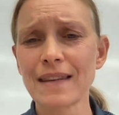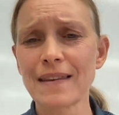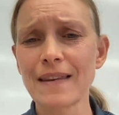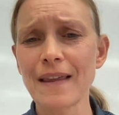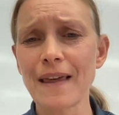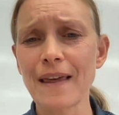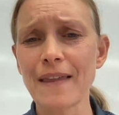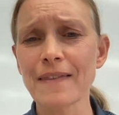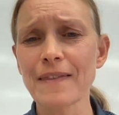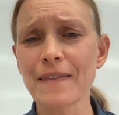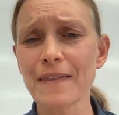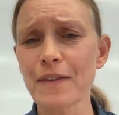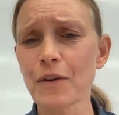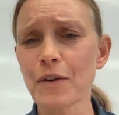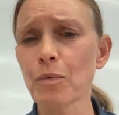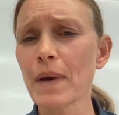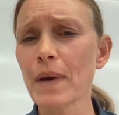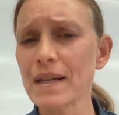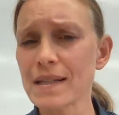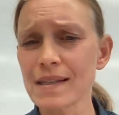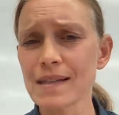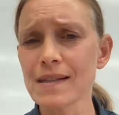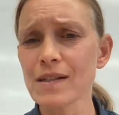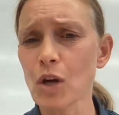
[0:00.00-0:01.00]
that the
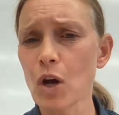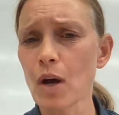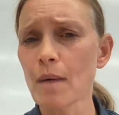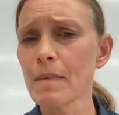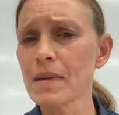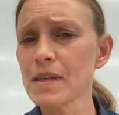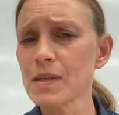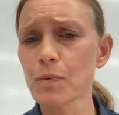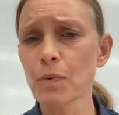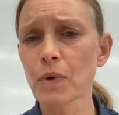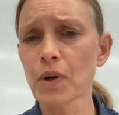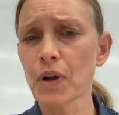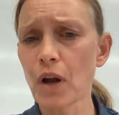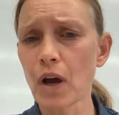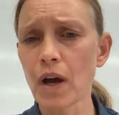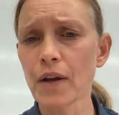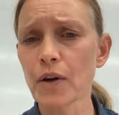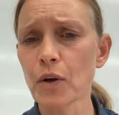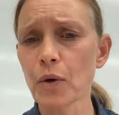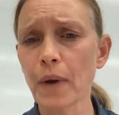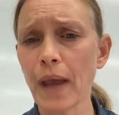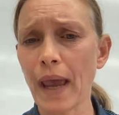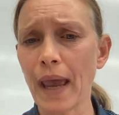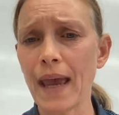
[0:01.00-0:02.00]
racist comments were not
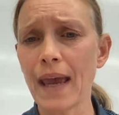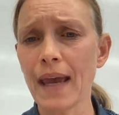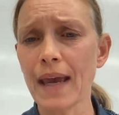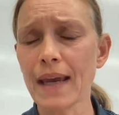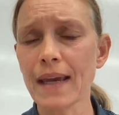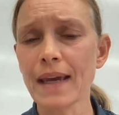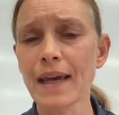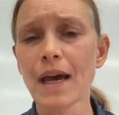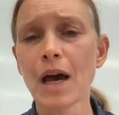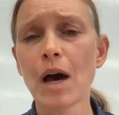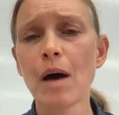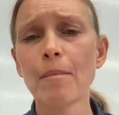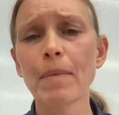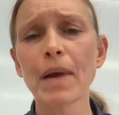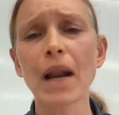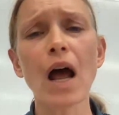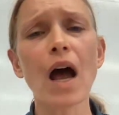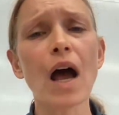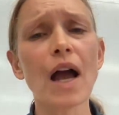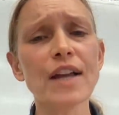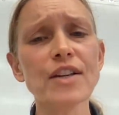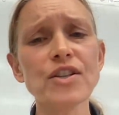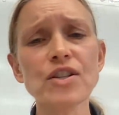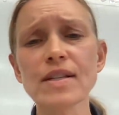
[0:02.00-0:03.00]
okay, but
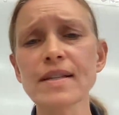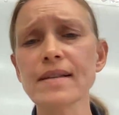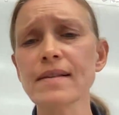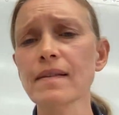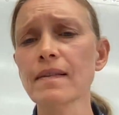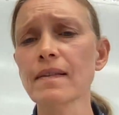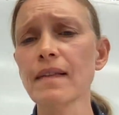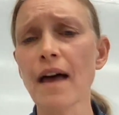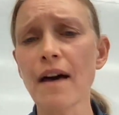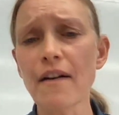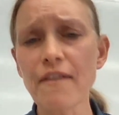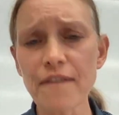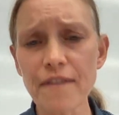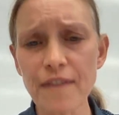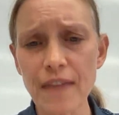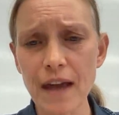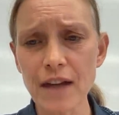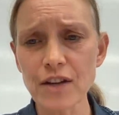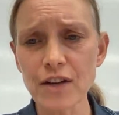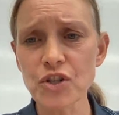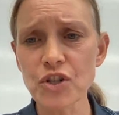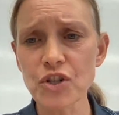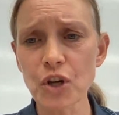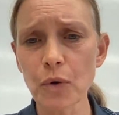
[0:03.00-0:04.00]
I just love
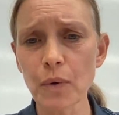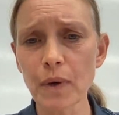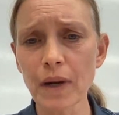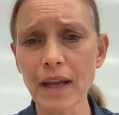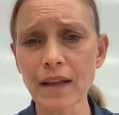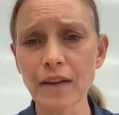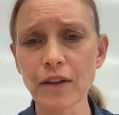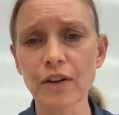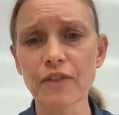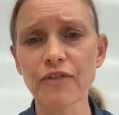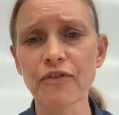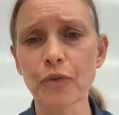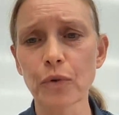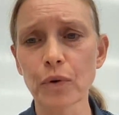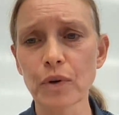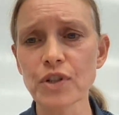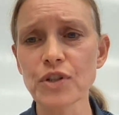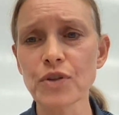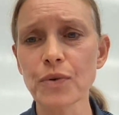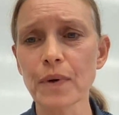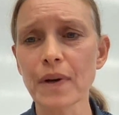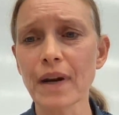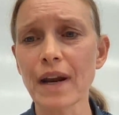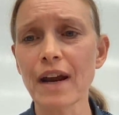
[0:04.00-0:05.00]
that show and I look forward
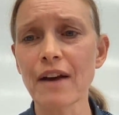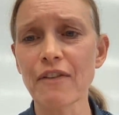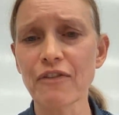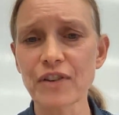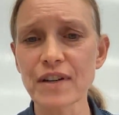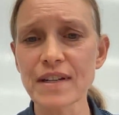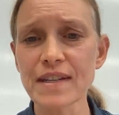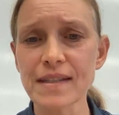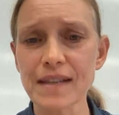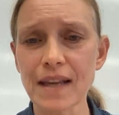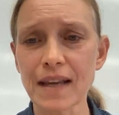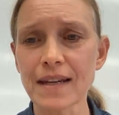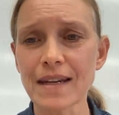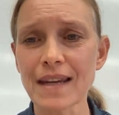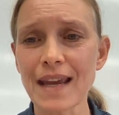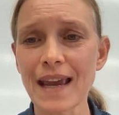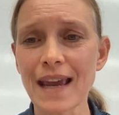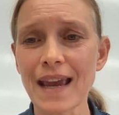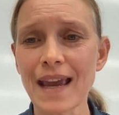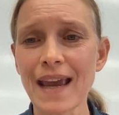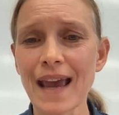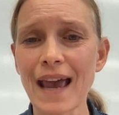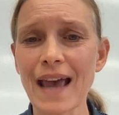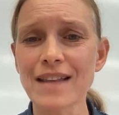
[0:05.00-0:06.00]
to it every
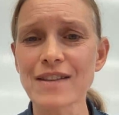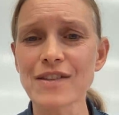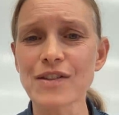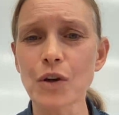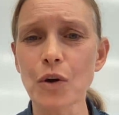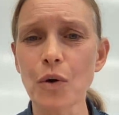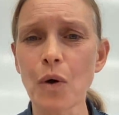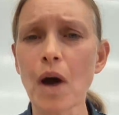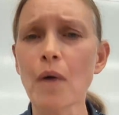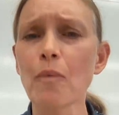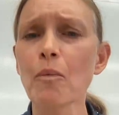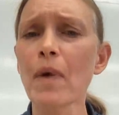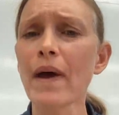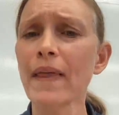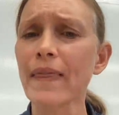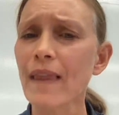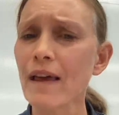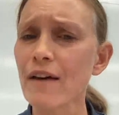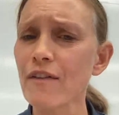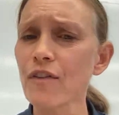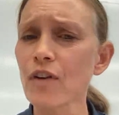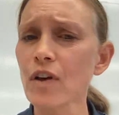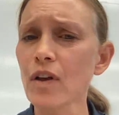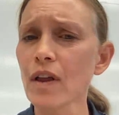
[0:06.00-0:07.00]
Sunday. And so on one
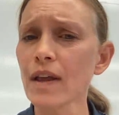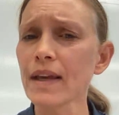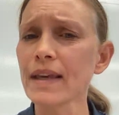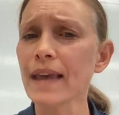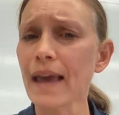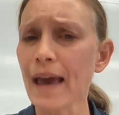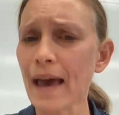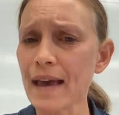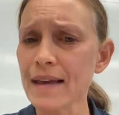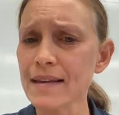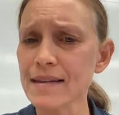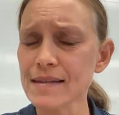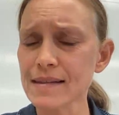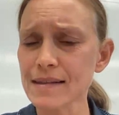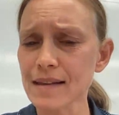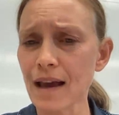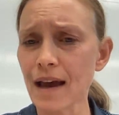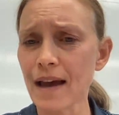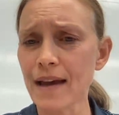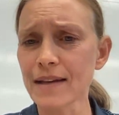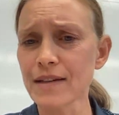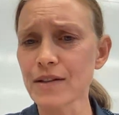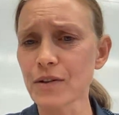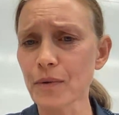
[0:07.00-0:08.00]
level, yes,
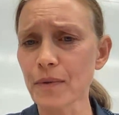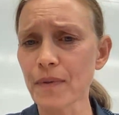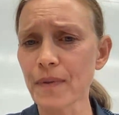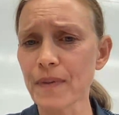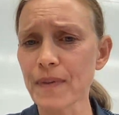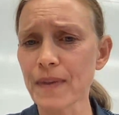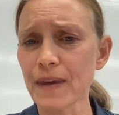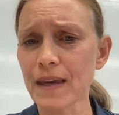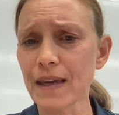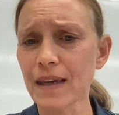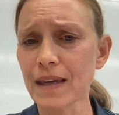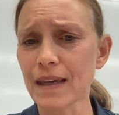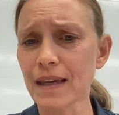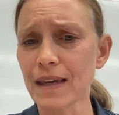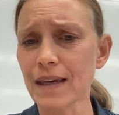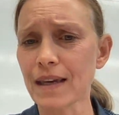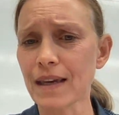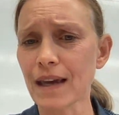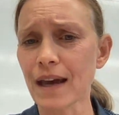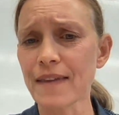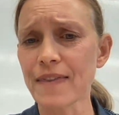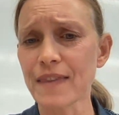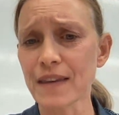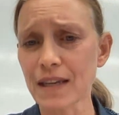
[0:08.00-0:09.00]
I
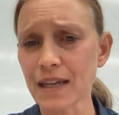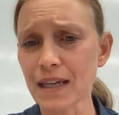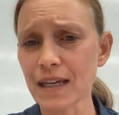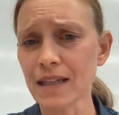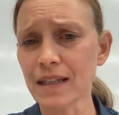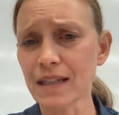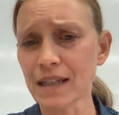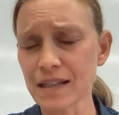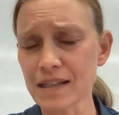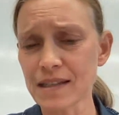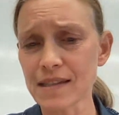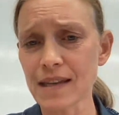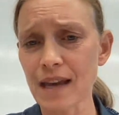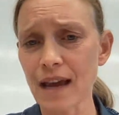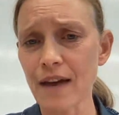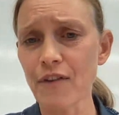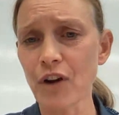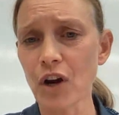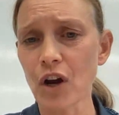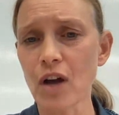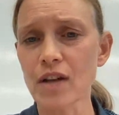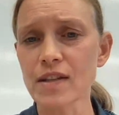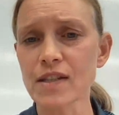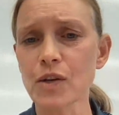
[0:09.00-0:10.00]
think he needs to have a
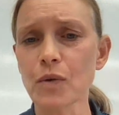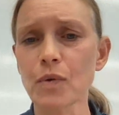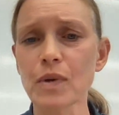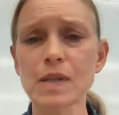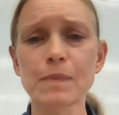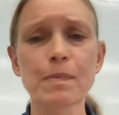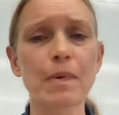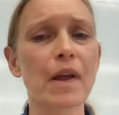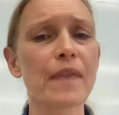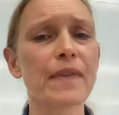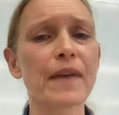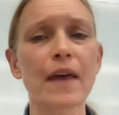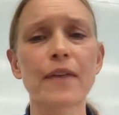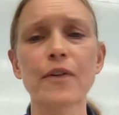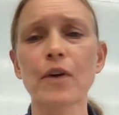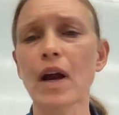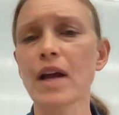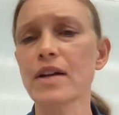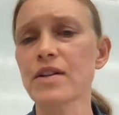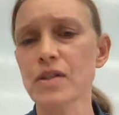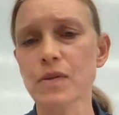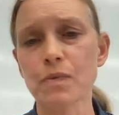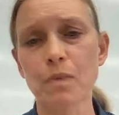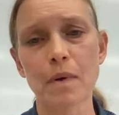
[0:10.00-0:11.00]
consequence, but on the other, I
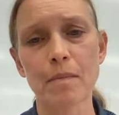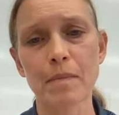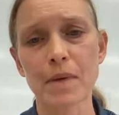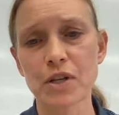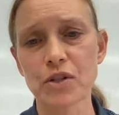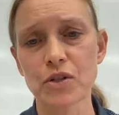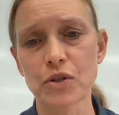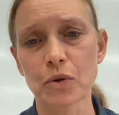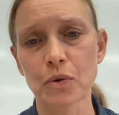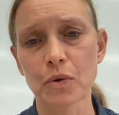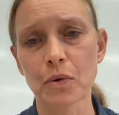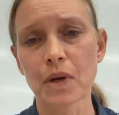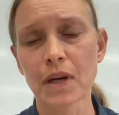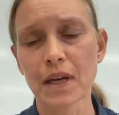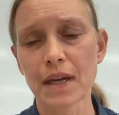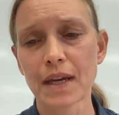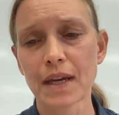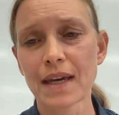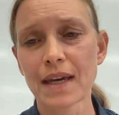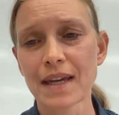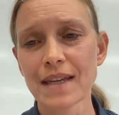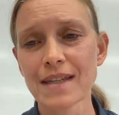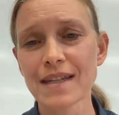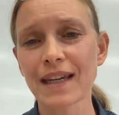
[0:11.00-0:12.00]
just want my show
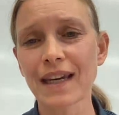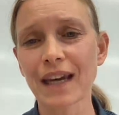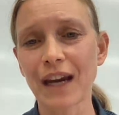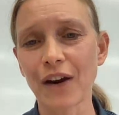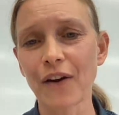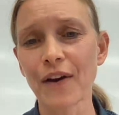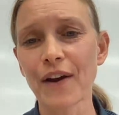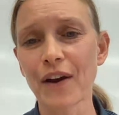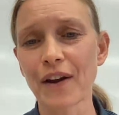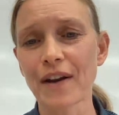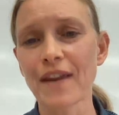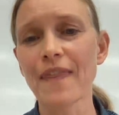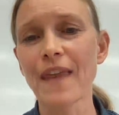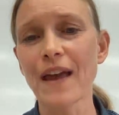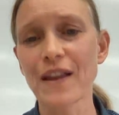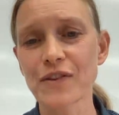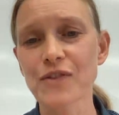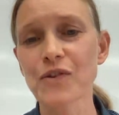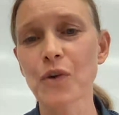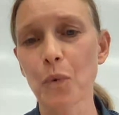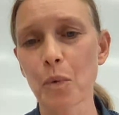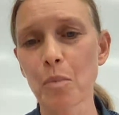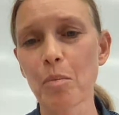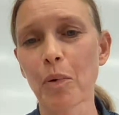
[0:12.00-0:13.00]
to carry on. And that's
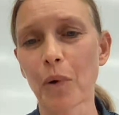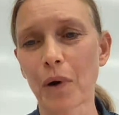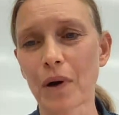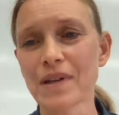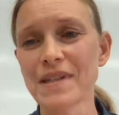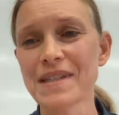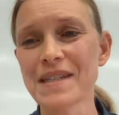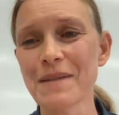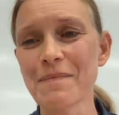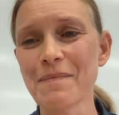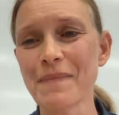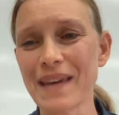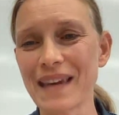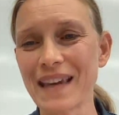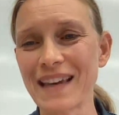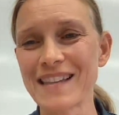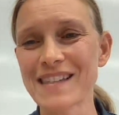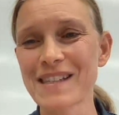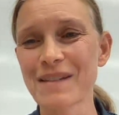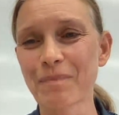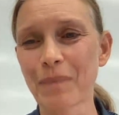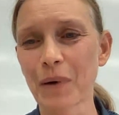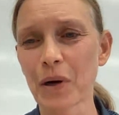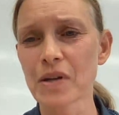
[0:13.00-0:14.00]
so important to me
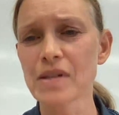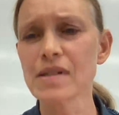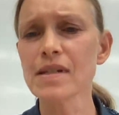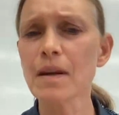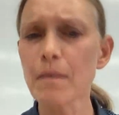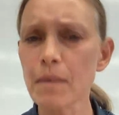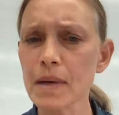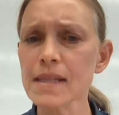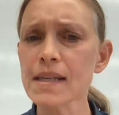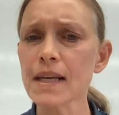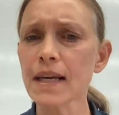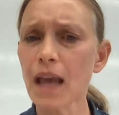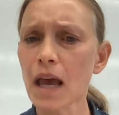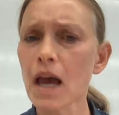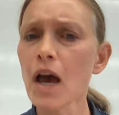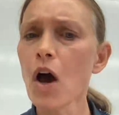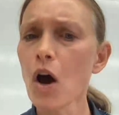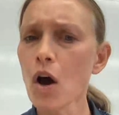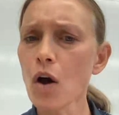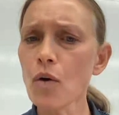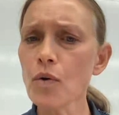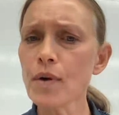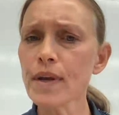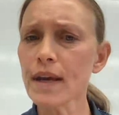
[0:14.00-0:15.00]
as a person. Everybody's like,
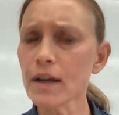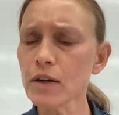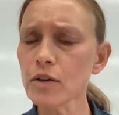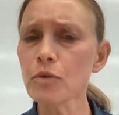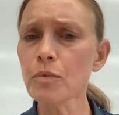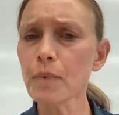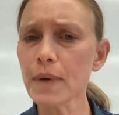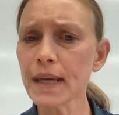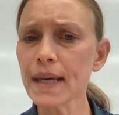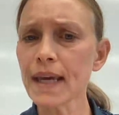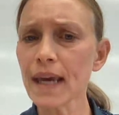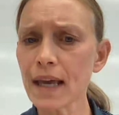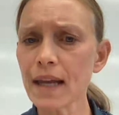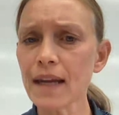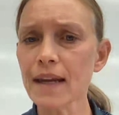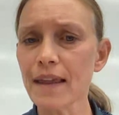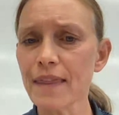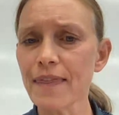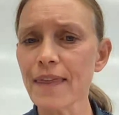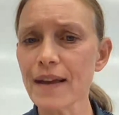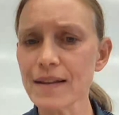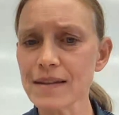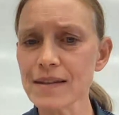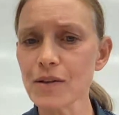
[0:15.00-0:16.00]
oh yeah, no, we get
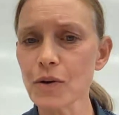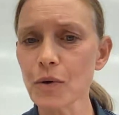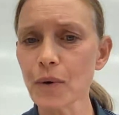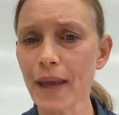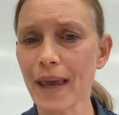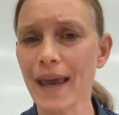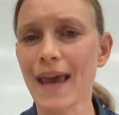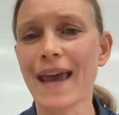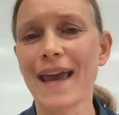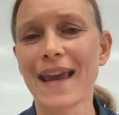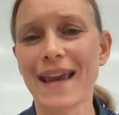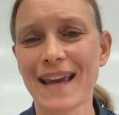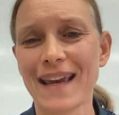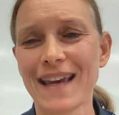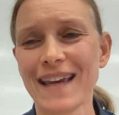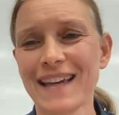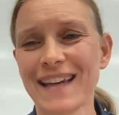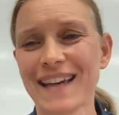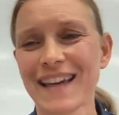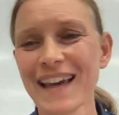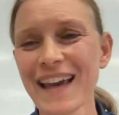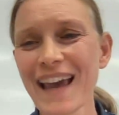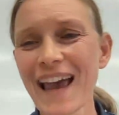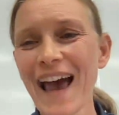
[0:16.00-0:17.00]
it. That's okay.